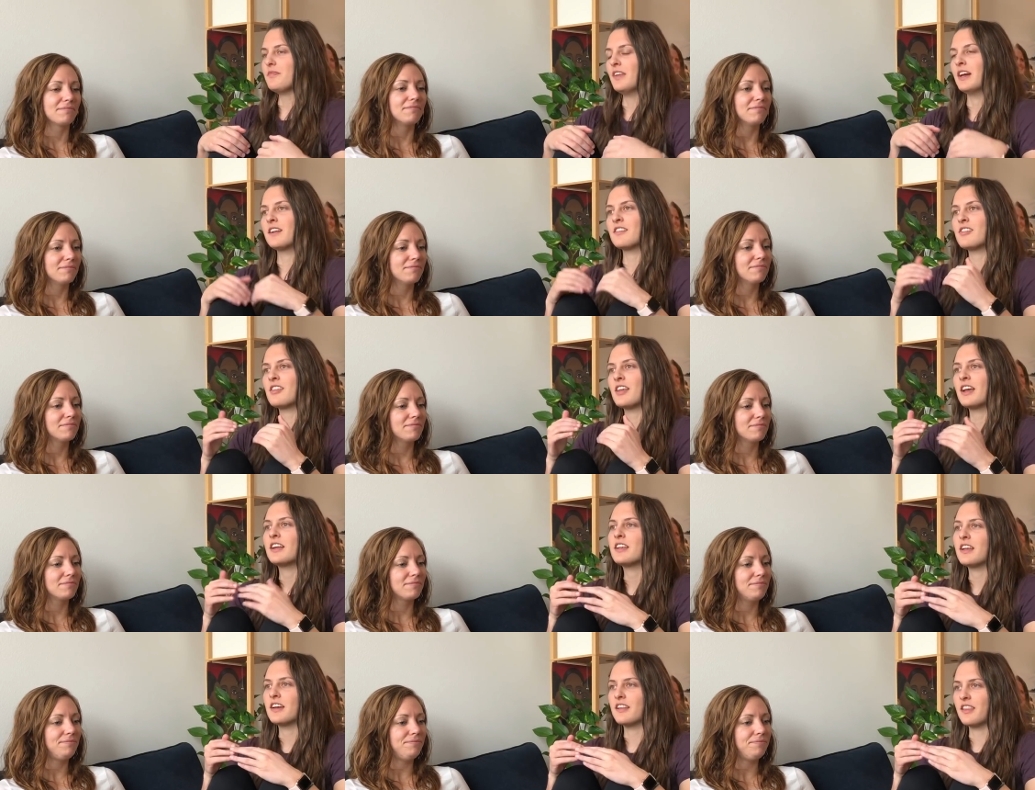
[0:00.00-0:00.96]
Speaker 1: It is the
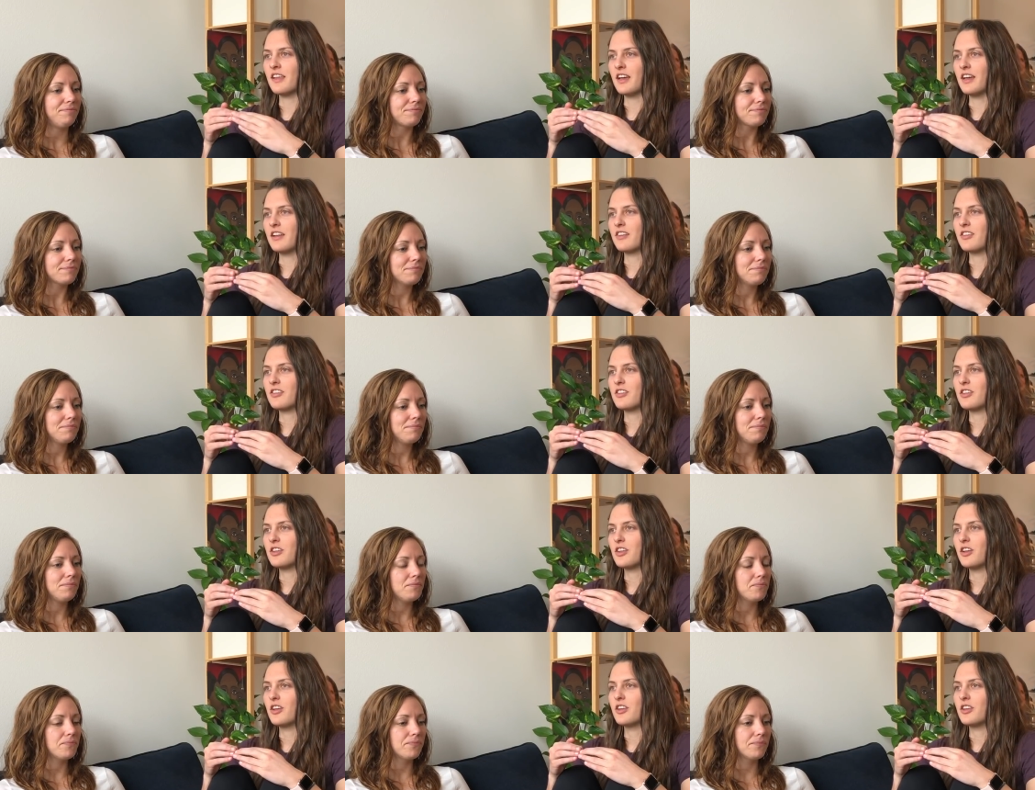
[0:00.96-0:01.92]
idea that
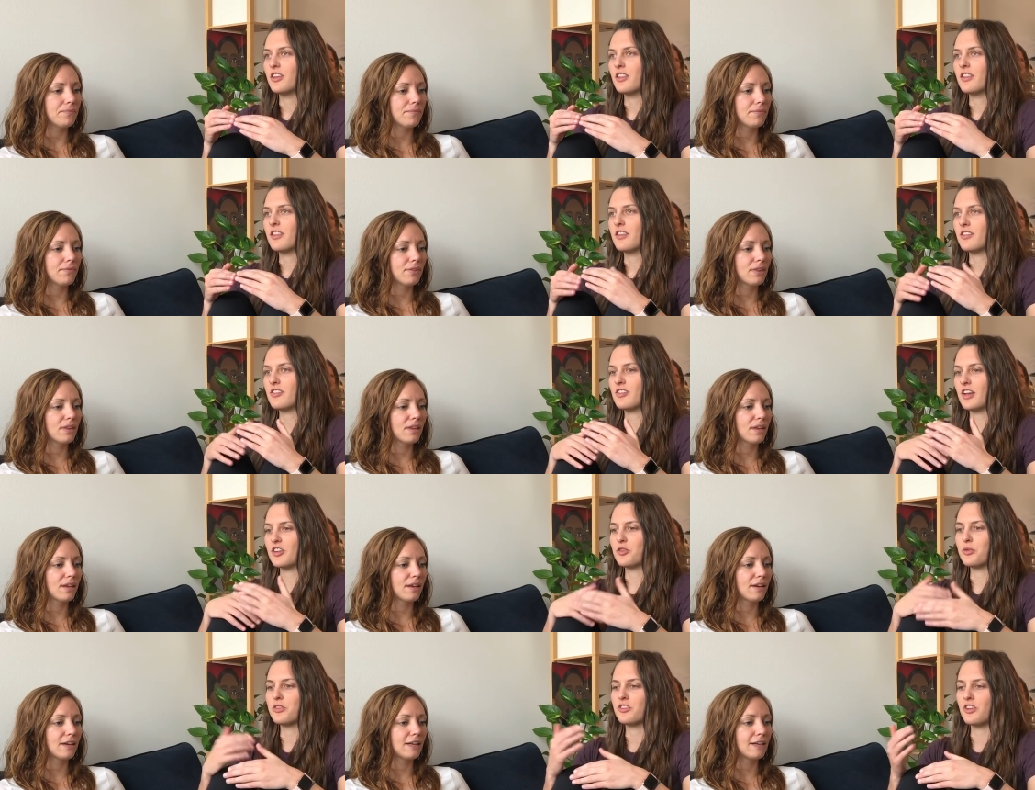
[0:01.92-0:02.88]
the
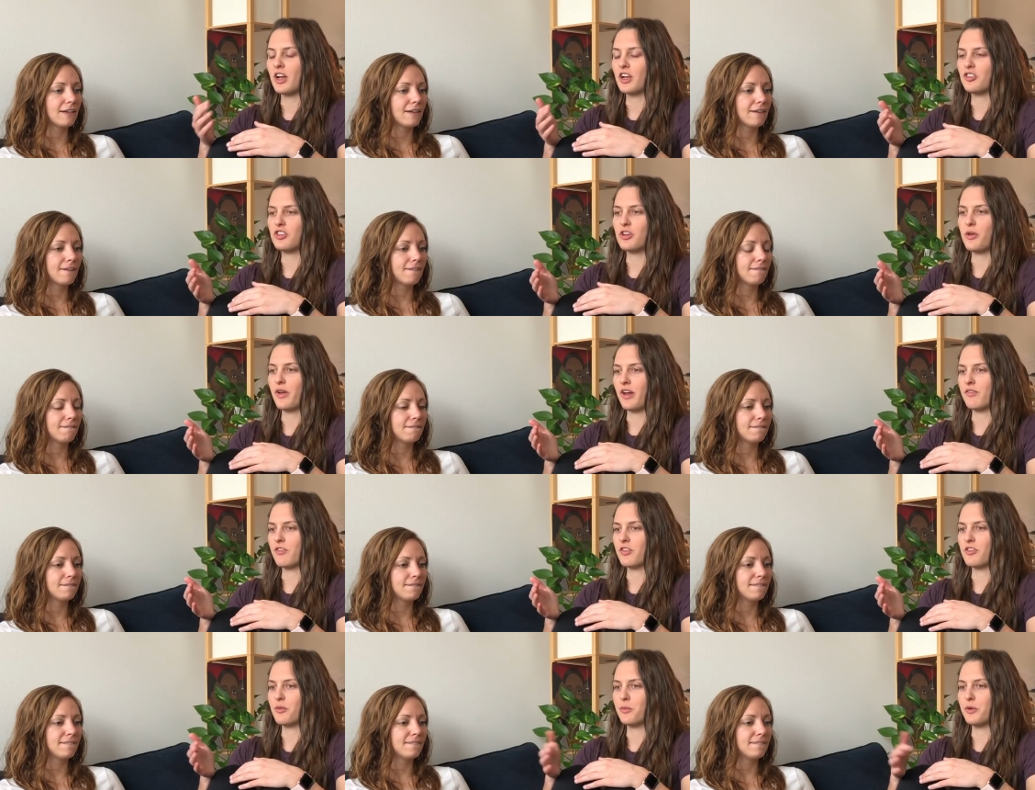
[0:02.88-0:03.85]
sexual attraction you
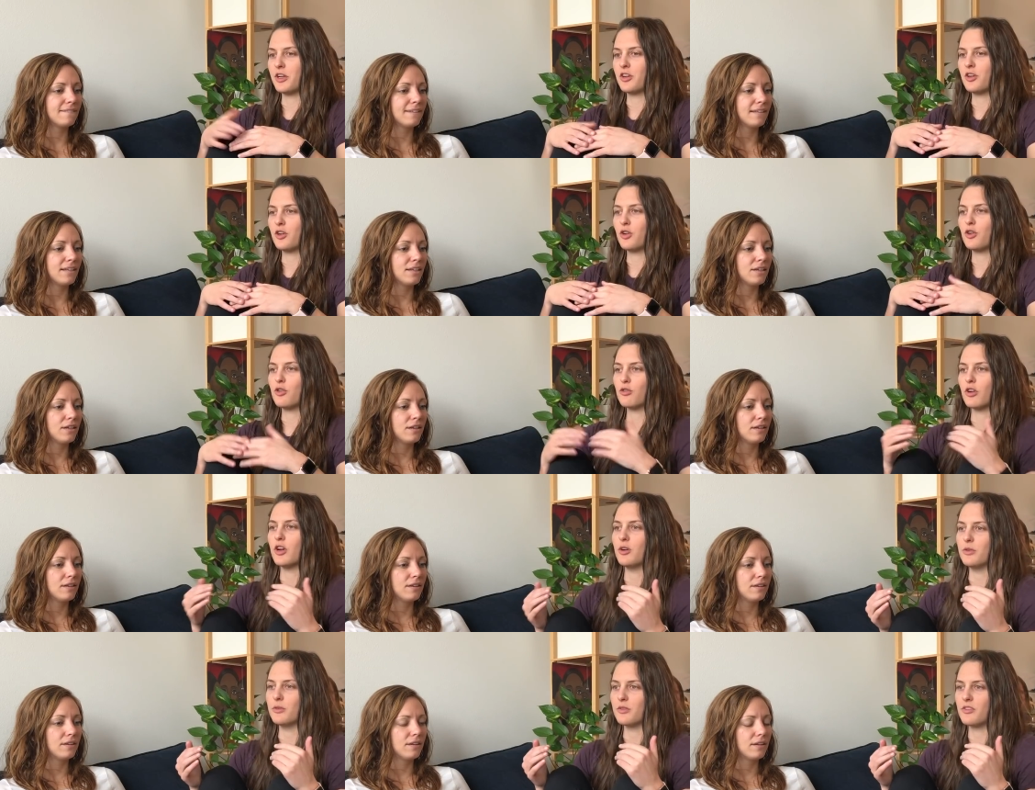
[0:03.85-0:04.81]
have for someone
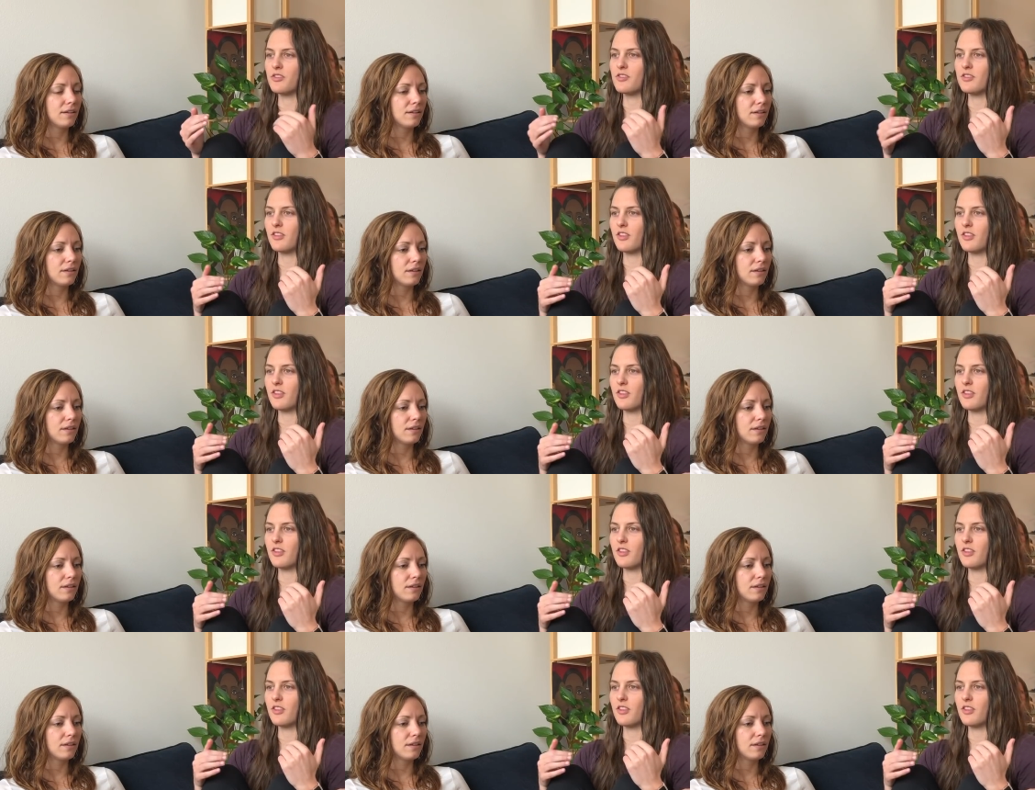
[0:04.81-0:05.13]
grows